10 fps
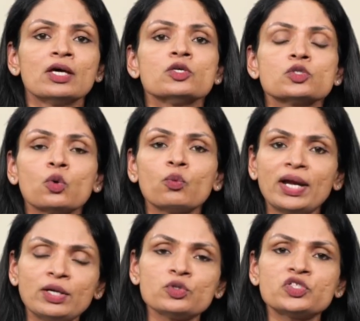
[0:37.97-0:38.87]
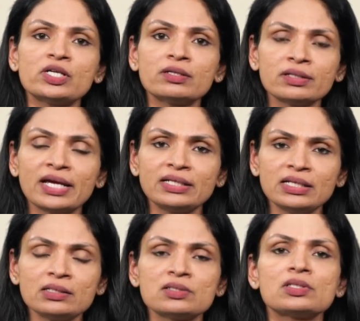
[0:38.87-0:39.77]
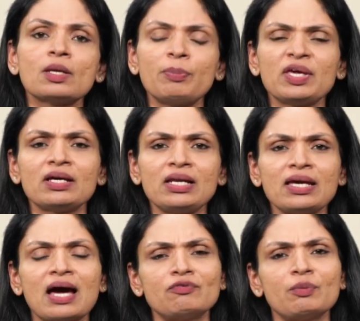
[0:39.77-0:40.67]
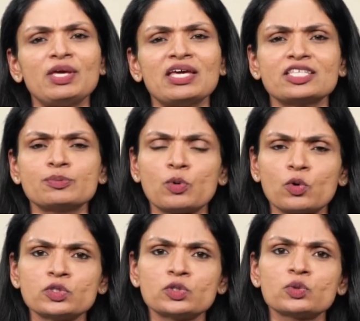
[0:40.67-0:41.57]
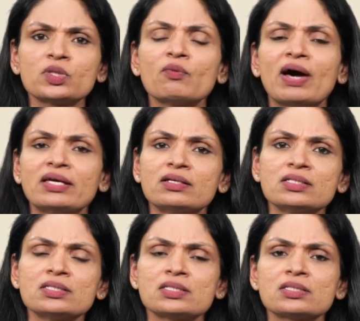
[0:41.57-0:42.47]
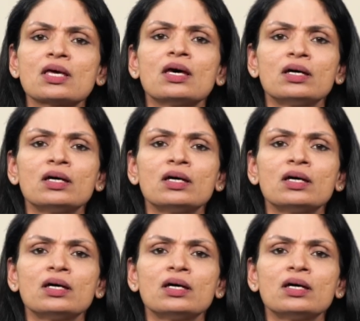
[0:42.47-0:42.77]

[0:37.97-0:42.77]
So when do children get it? Typically after being exposed to the virus,